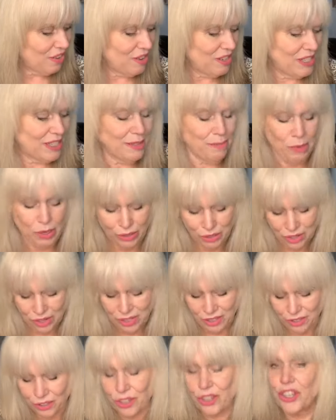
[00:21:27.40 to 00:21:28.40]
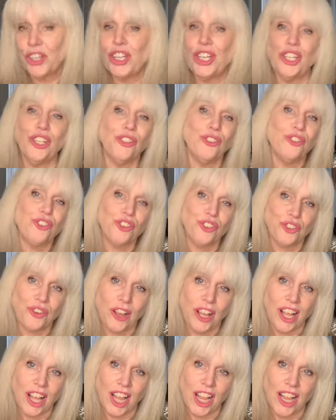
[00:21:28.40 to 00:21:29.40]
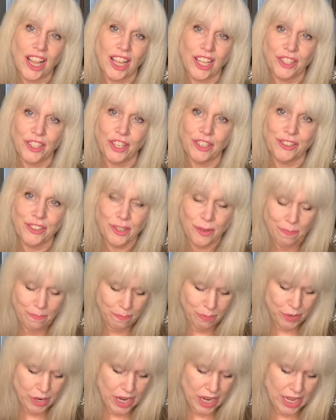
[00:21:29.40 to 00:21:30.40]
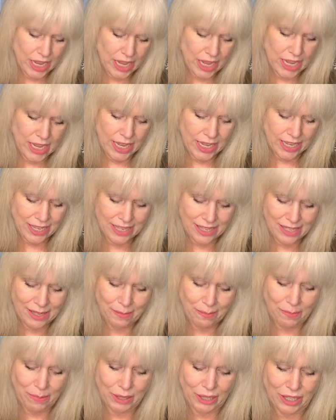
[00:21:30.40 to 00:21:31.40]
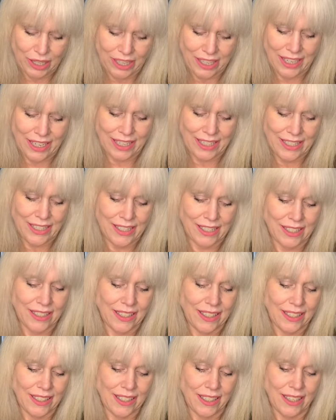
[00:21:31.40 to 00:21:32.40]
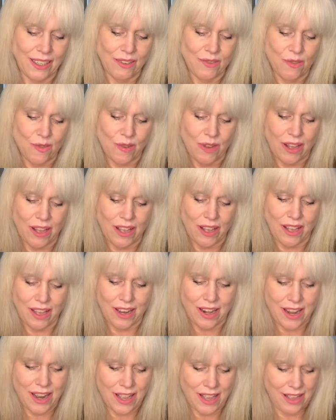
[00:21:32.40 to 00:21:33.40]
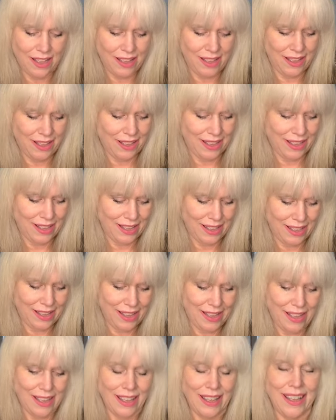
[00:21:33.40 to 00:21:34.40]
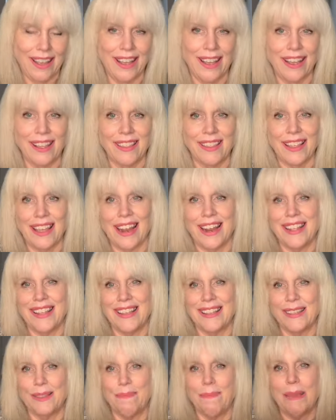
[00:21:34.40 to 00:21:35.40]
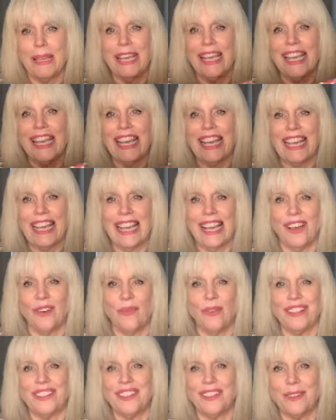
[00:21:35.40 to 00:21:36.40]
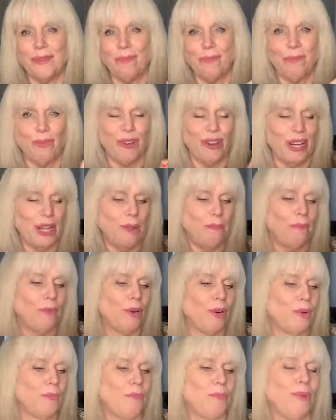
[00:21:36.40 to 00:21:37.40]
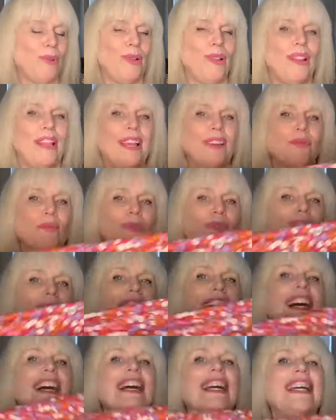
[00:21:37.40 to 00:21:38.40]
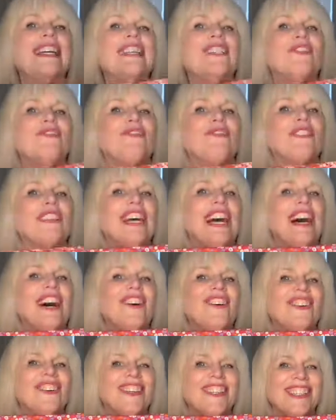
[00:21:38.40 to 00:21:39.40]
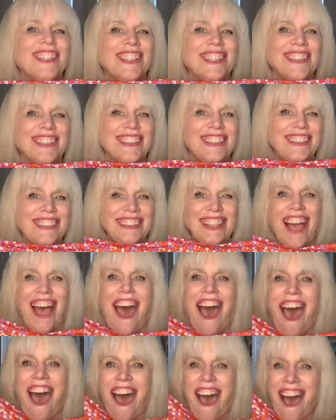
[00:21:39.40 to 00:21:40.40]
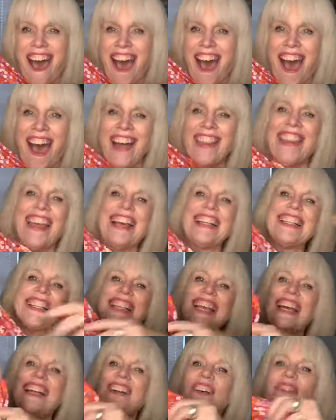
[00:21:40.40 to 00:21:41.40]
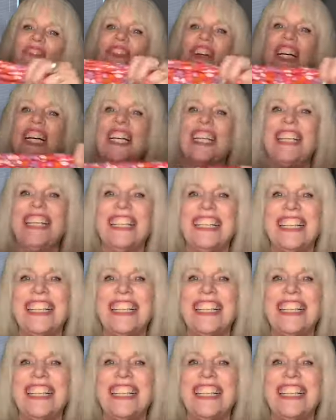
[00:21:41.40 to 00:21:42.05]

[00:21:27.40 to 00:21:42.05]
course, most of those are neutral, no surprise, but I did get one that is pink with some pretty purple and white flowers. That's kind of fun.